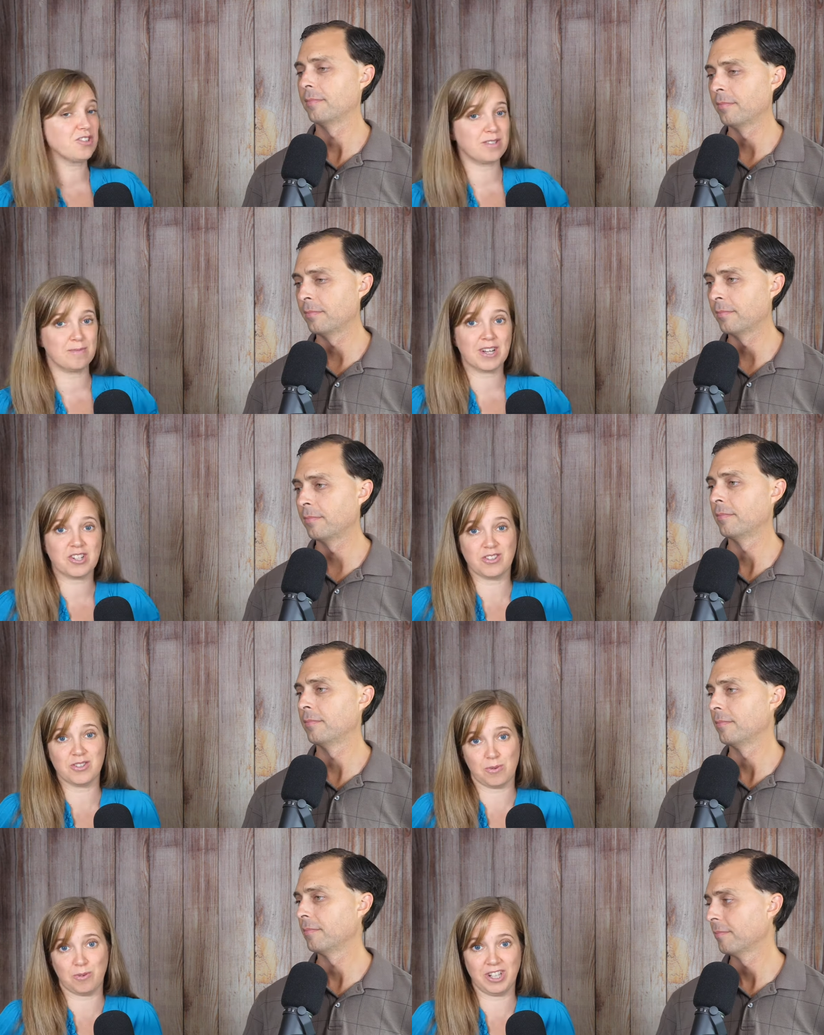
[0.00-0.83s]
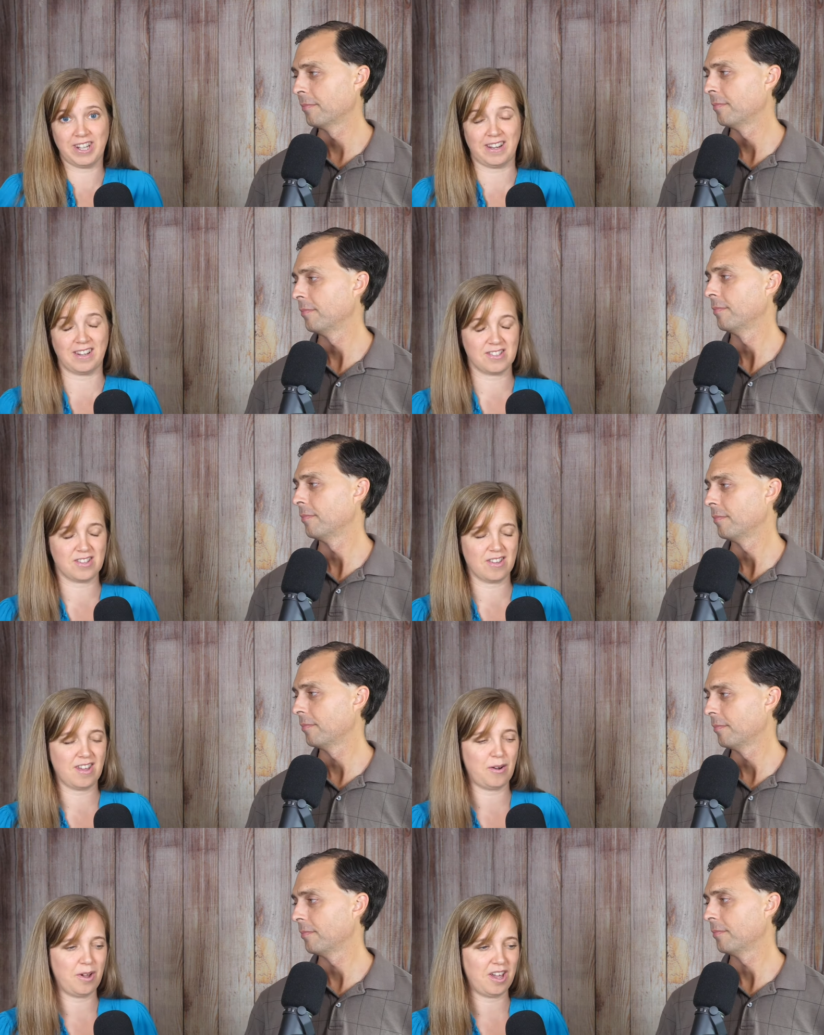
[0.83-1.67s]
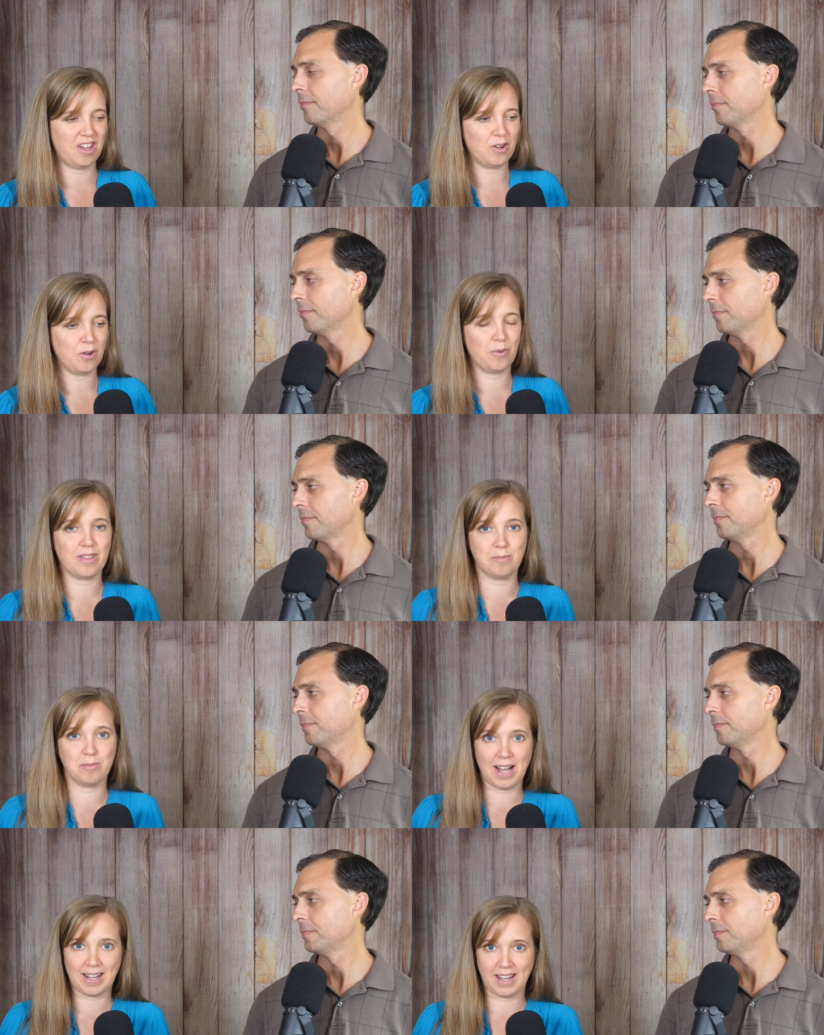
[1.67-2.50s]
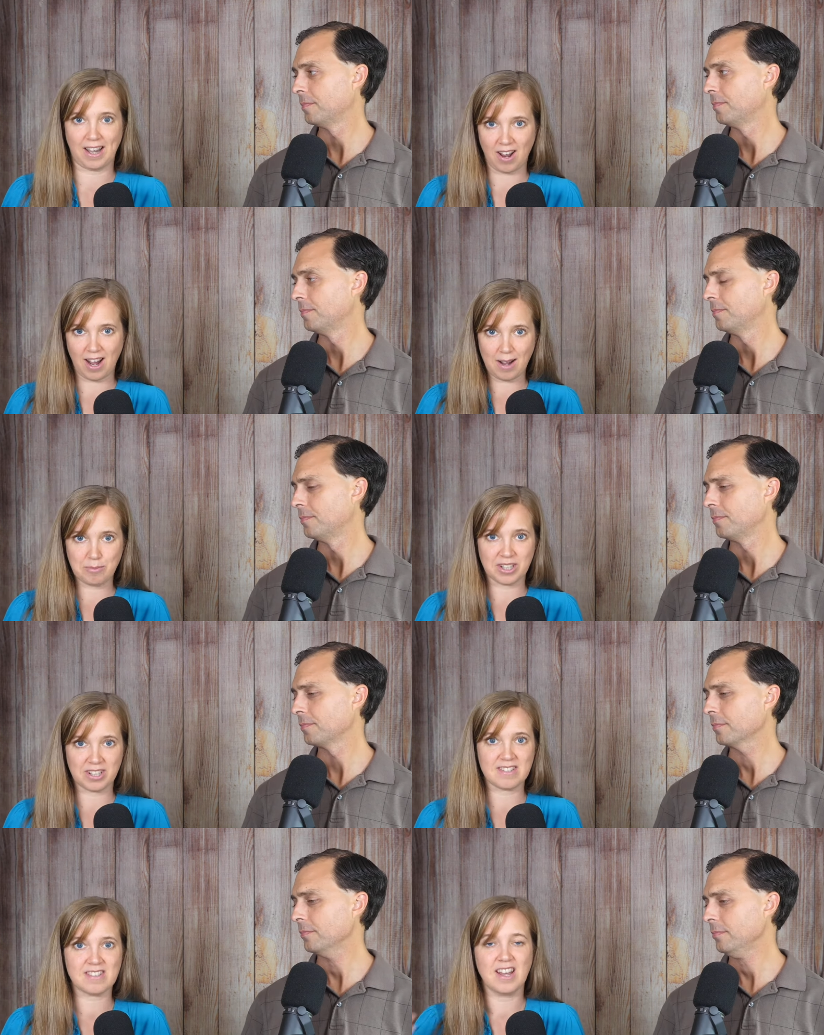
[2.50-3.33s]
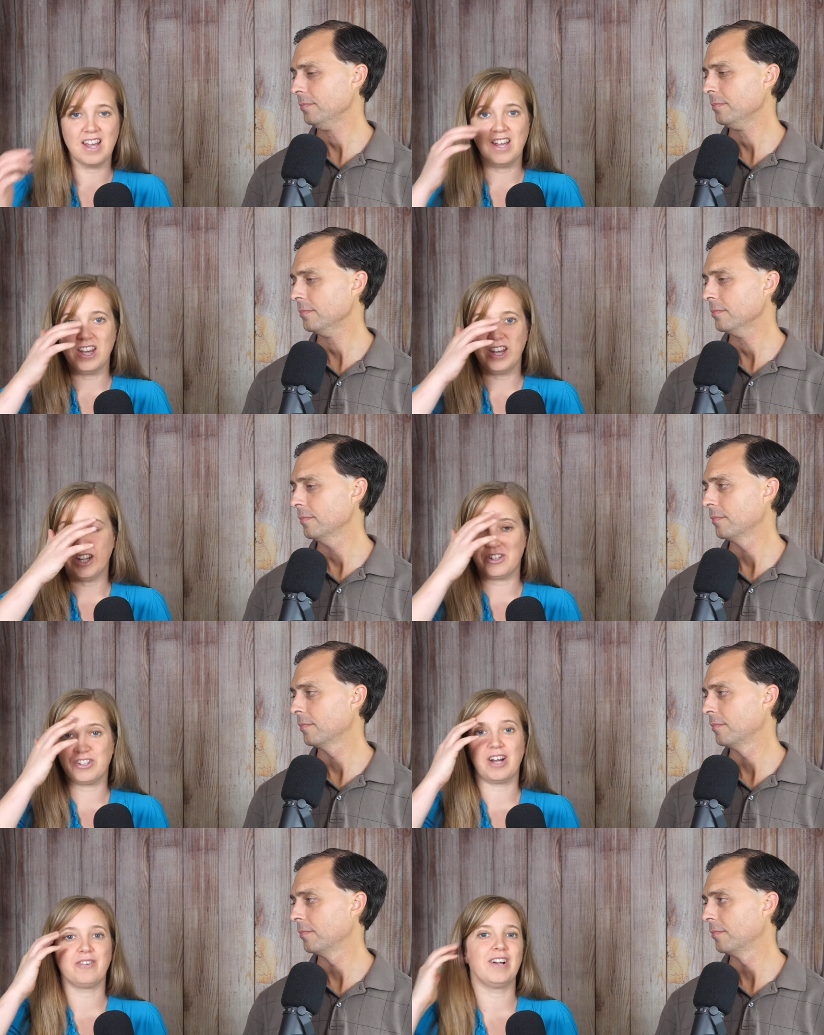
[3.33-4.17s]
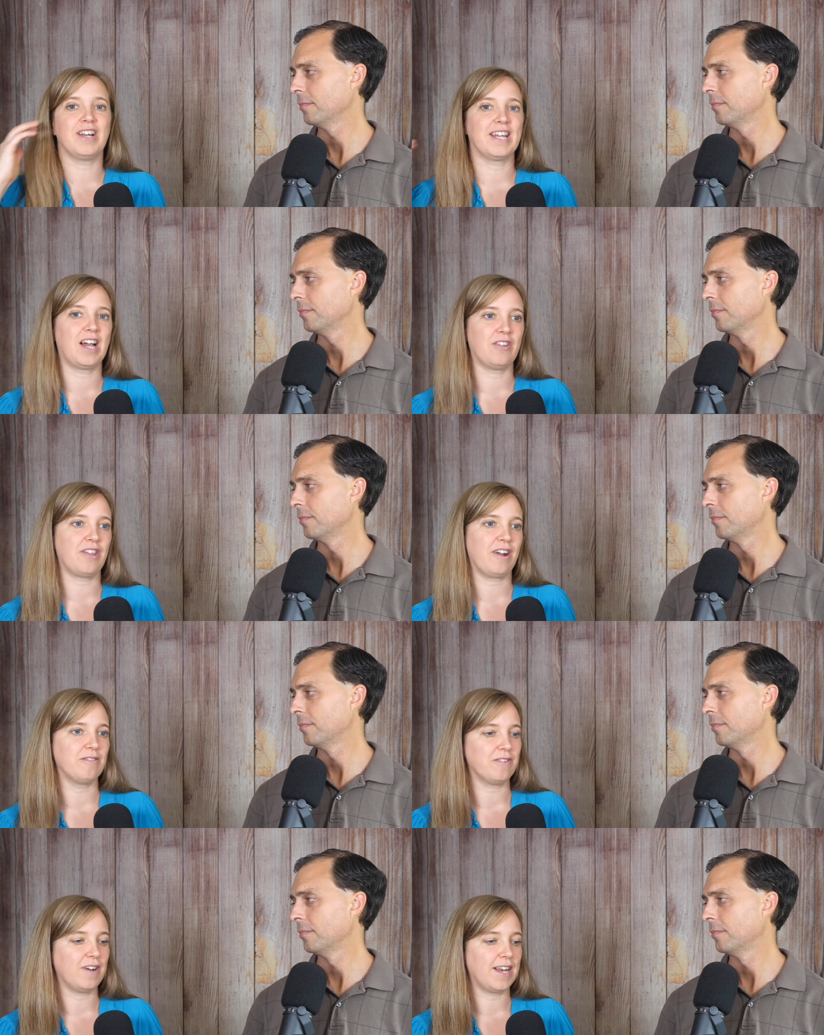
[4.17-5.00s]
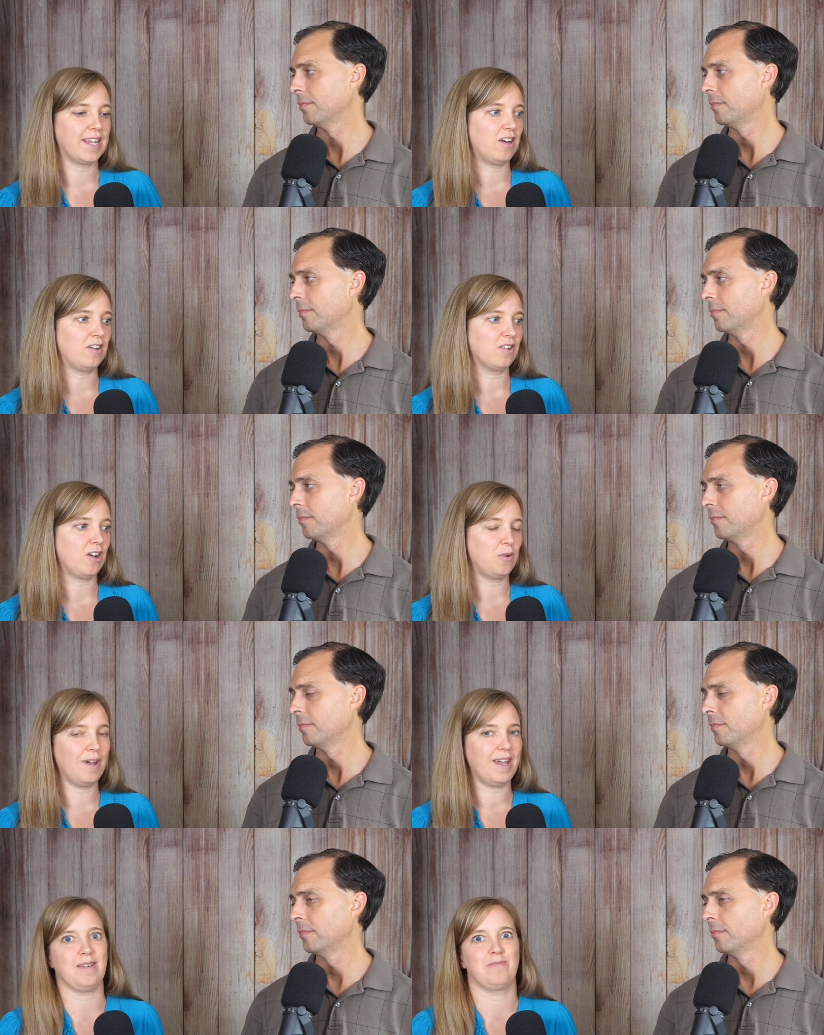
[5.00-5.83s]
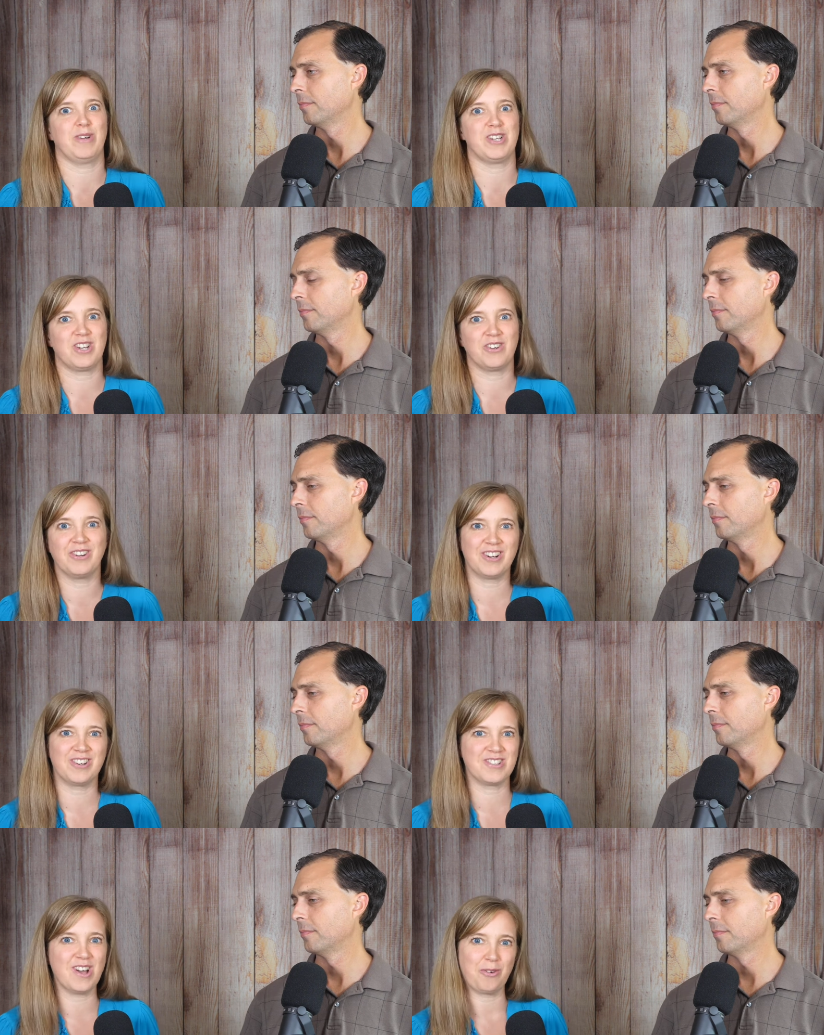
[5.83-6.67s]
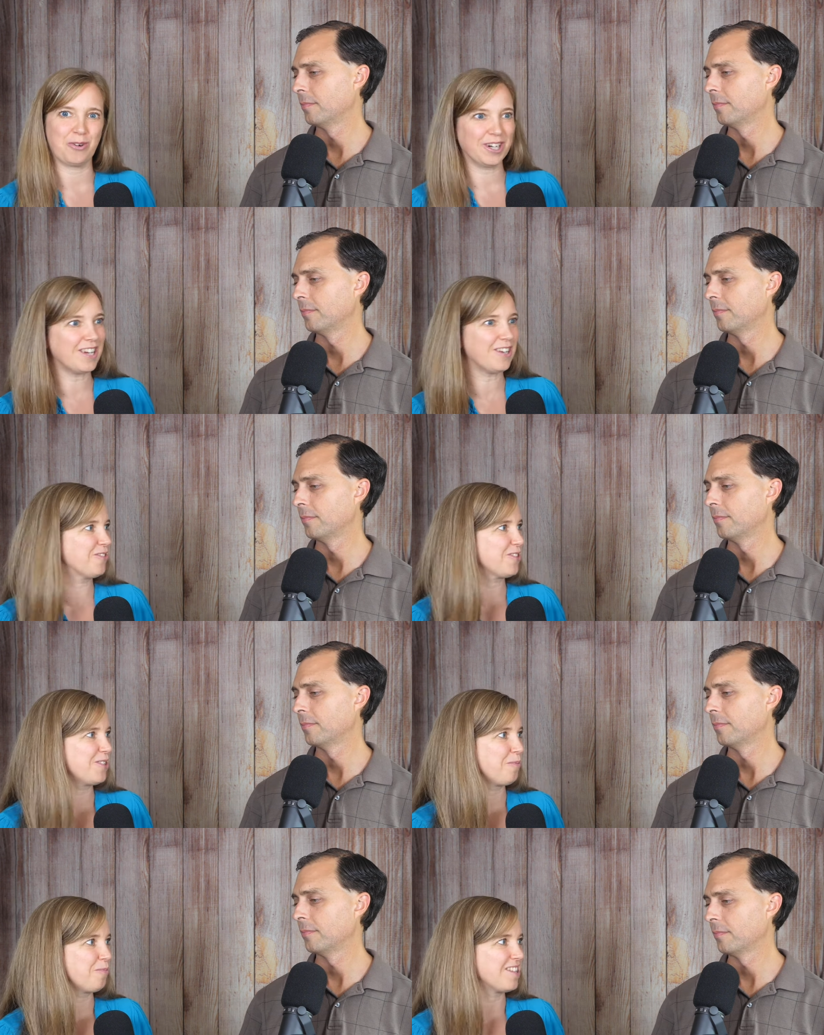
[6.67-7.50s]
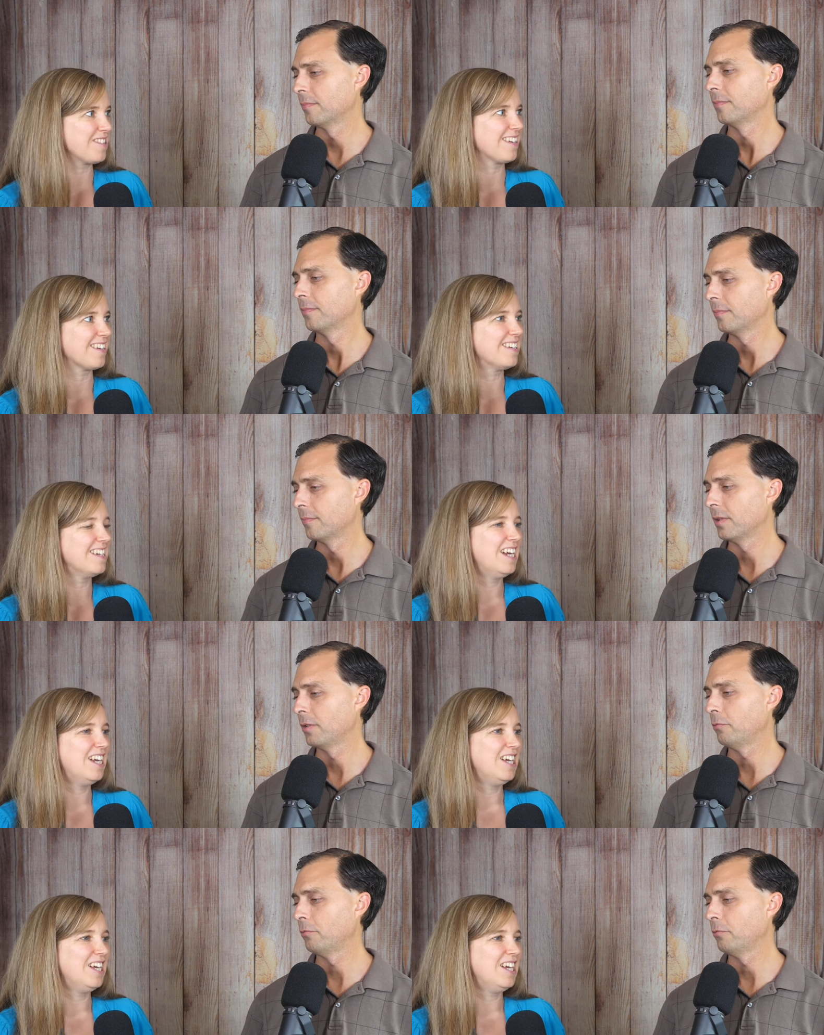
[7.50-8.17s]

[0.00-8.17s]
Speaker 1: just mm -hmm. to make sure mm-hmm. it's working. So that way, when the blackout happens, you're not running out there and finding out, oh, wait, my generator's not working for some reason.